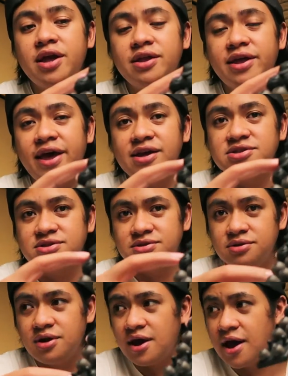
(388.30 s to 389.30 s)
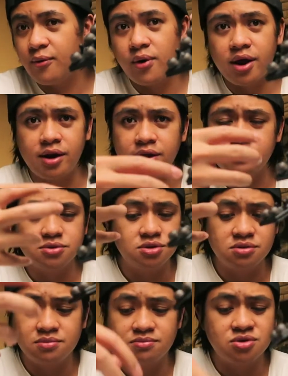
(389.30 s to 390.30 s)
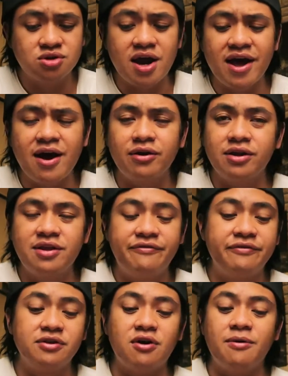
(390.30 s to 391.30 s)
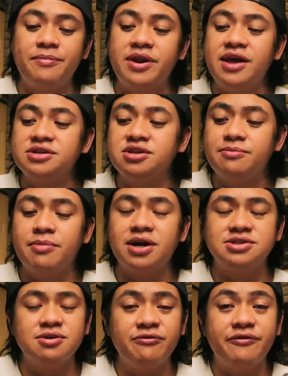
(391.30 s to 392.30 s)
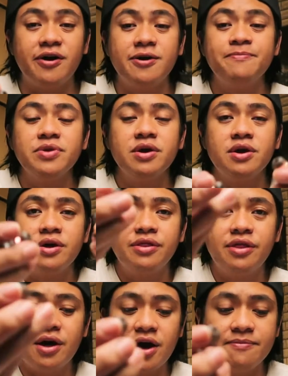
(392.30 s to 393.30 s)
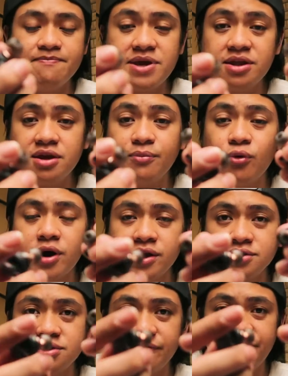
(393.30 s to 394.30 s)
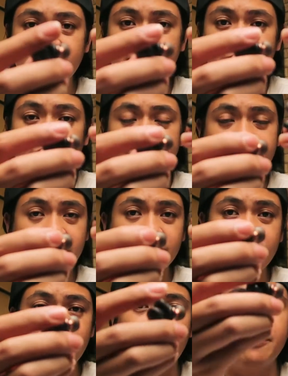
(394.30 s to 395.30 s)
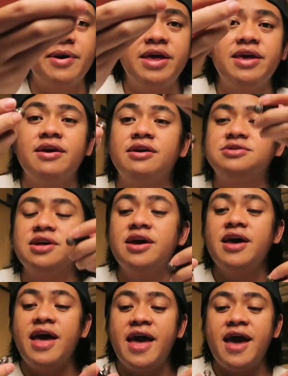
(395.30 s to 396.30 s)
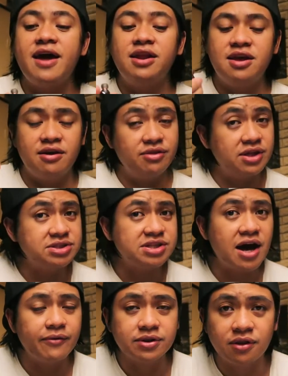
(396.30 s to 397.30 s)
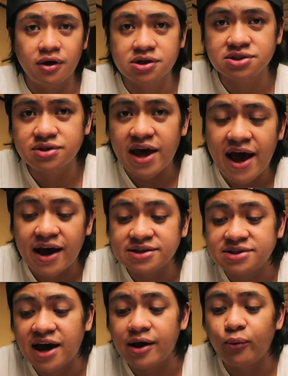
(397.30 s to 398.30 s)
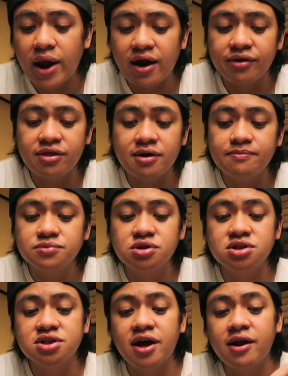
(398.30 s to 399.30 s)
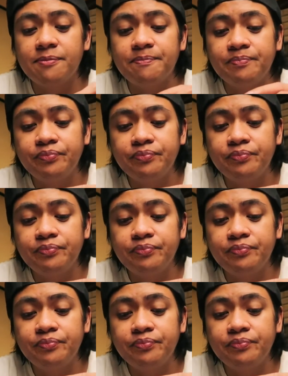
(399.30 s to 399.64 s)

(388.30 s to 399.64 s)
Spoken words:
in case I want to try out a different combination, but so far the medium ones fit perfectly on my ears. And here, this is how it looks as I wear them. So just kind of